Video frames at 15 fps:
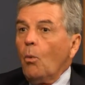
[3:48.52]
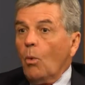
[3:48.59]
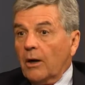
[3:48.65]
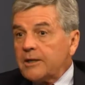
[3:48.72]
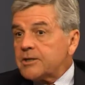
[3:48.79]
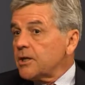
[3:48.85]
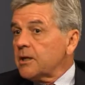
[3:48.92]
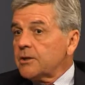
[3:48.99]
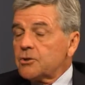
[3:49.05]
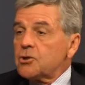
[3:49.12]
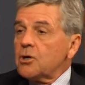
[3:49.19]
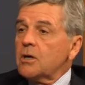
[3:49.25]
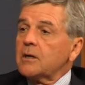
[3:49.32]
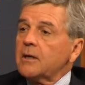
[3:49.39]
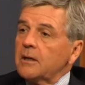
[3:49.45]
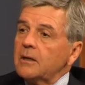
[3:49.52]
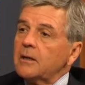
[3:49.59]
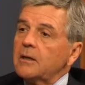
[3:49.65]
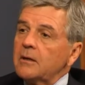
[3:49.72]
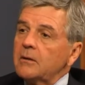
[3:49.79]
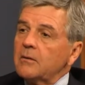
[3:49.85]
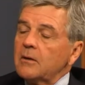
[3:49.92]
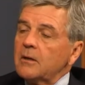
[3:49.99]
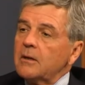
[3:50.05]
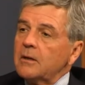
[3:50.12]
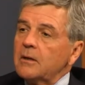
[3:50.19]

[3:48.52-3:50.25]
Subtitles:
Well, that's another target, and